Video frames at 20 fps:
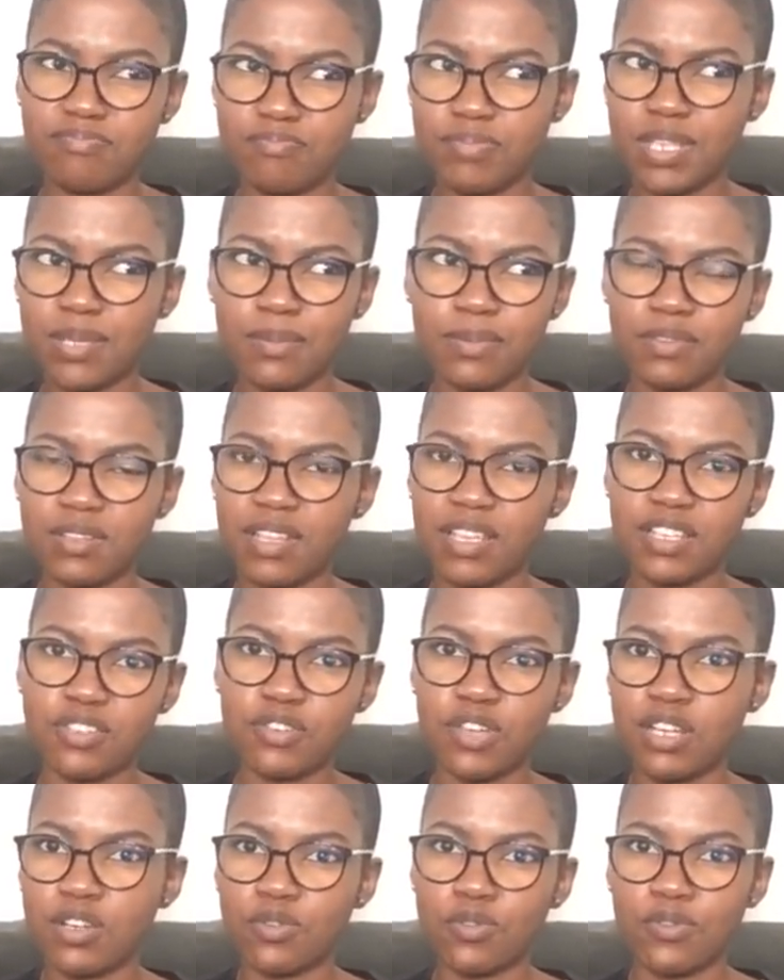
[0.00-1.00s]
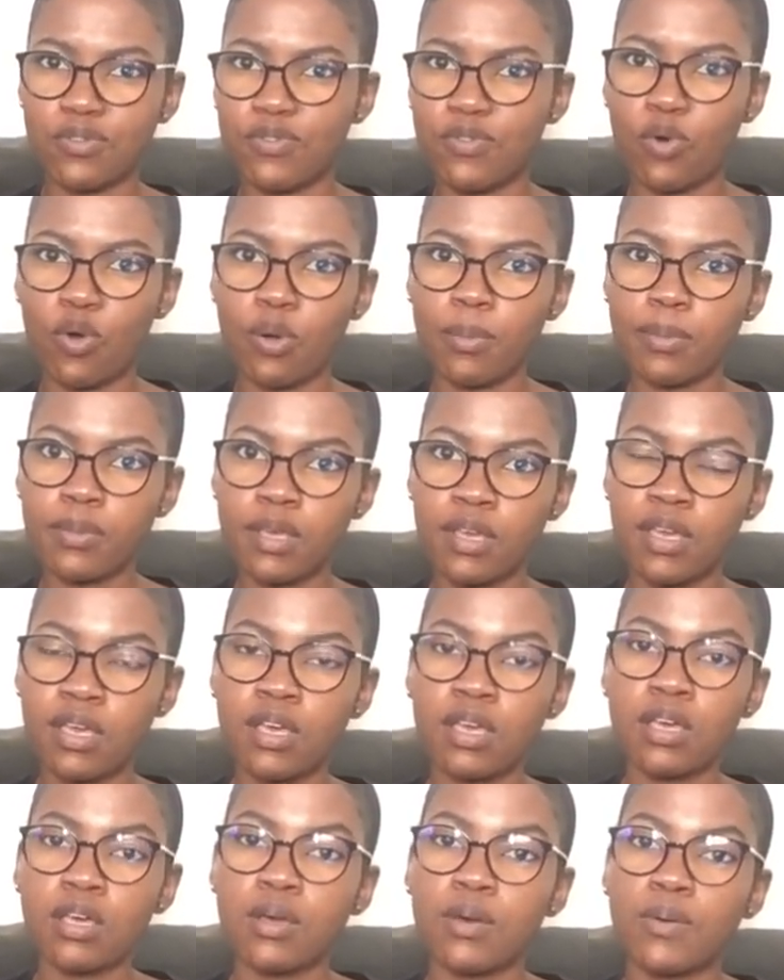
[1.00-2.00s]
people they're trying to reform
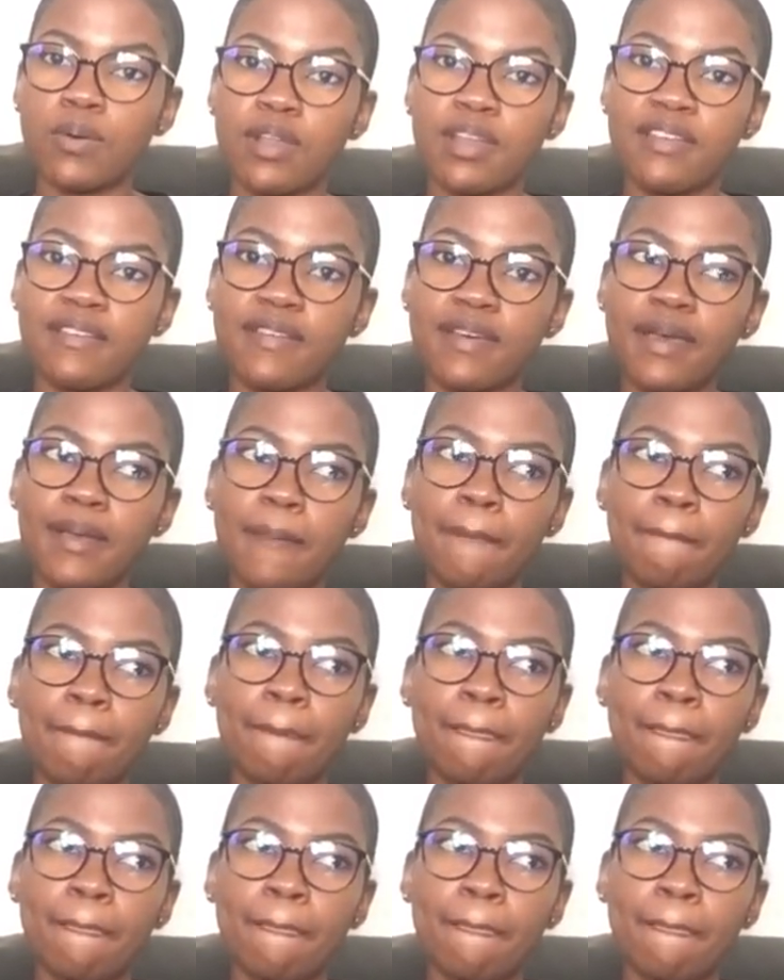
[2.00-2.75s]
or whatever.